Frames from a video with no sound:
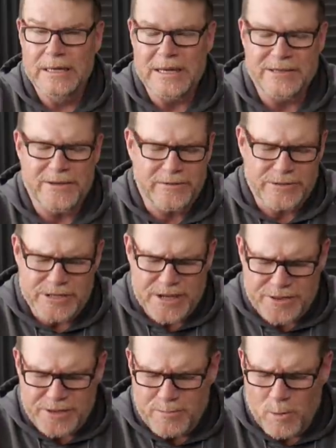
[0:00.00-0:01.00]
There's
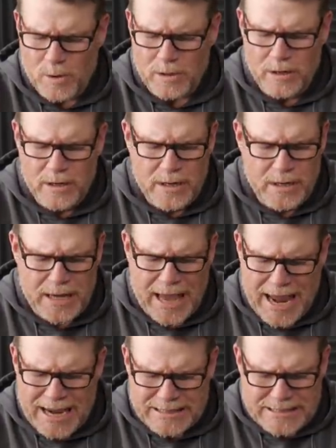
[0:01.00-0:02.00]
nothing more
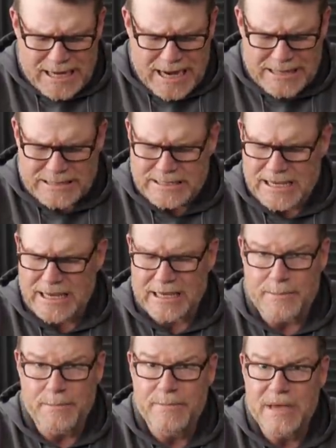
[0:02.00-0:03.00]
anti-Second
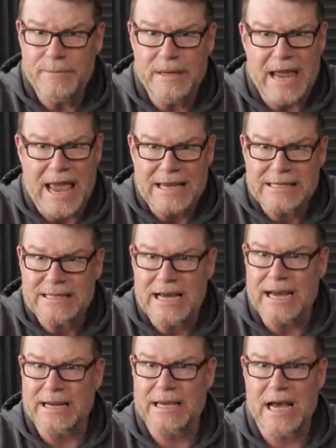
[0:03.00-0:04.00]
Amendment,
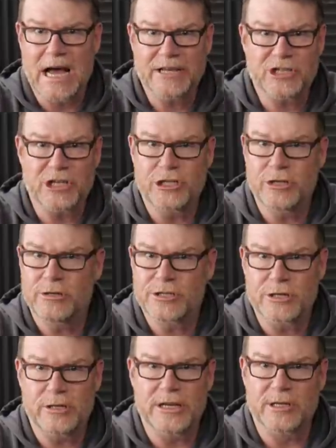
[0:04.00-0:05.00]

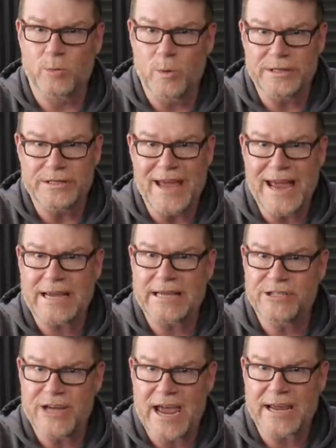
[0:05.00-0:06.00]
anti-constitutional, is what that
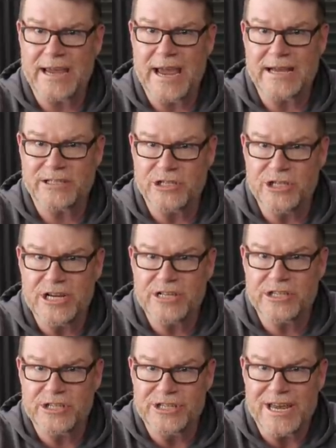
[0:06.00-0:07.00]
jackass
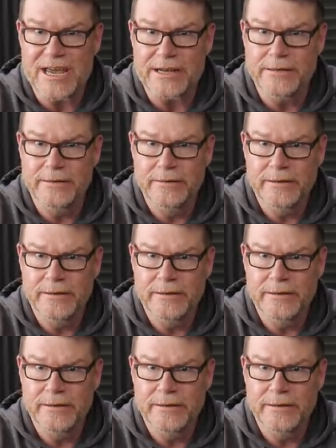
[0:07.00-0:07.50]
just said.